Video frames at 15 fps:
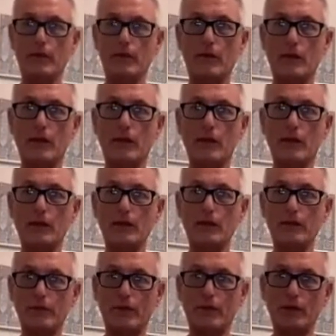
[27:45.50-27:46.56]
An
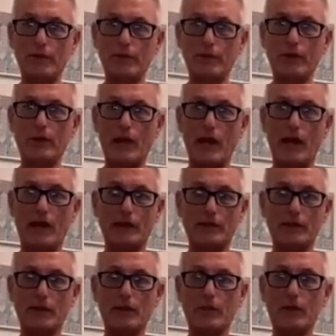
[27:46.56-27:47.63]
infant has
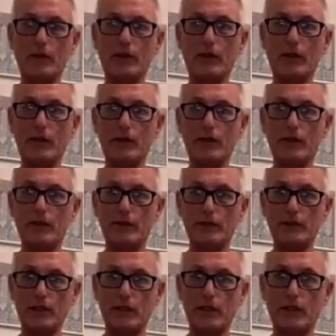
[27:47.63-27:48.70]
the ability to
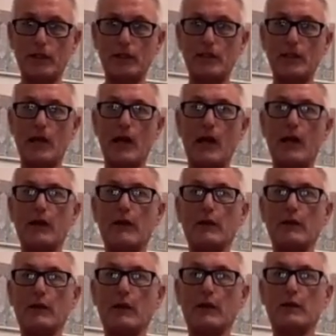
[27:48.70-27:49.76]
the entire
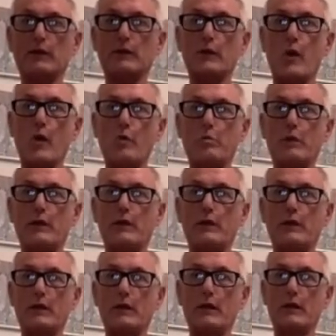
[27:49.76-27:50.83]
lungs open
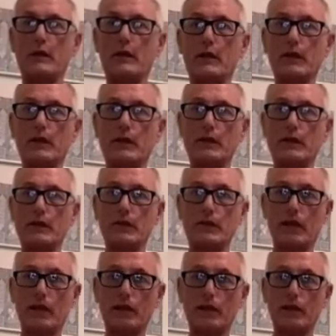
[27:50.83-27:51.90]
and
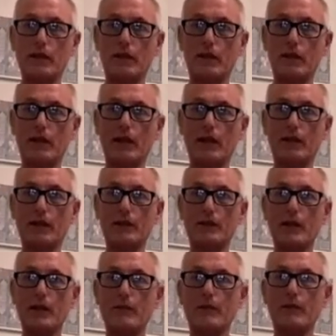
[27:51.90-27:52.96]
contract at the
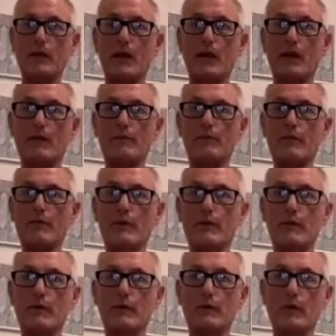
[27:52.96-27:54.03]
same time.
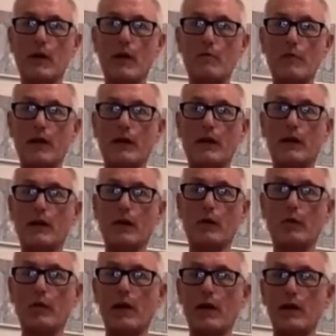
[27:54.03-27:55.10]
But we're not making a
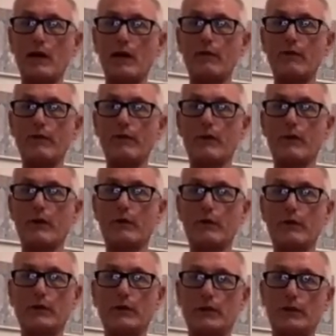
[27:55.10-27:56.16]
wave,
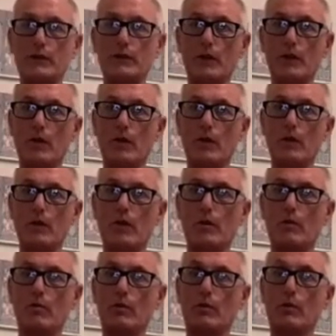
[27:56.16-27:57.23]

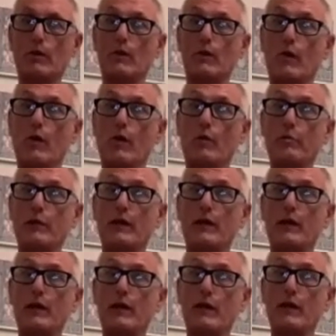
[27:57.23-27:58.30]
we're
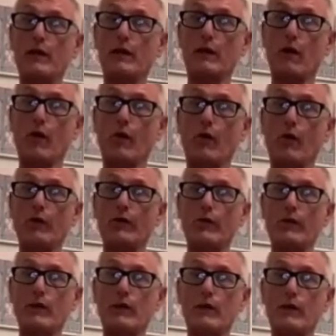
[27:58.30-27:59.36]
opening it, the whole
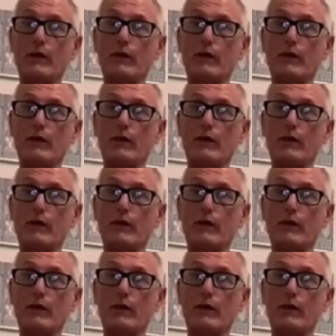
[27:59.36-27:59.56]
thing,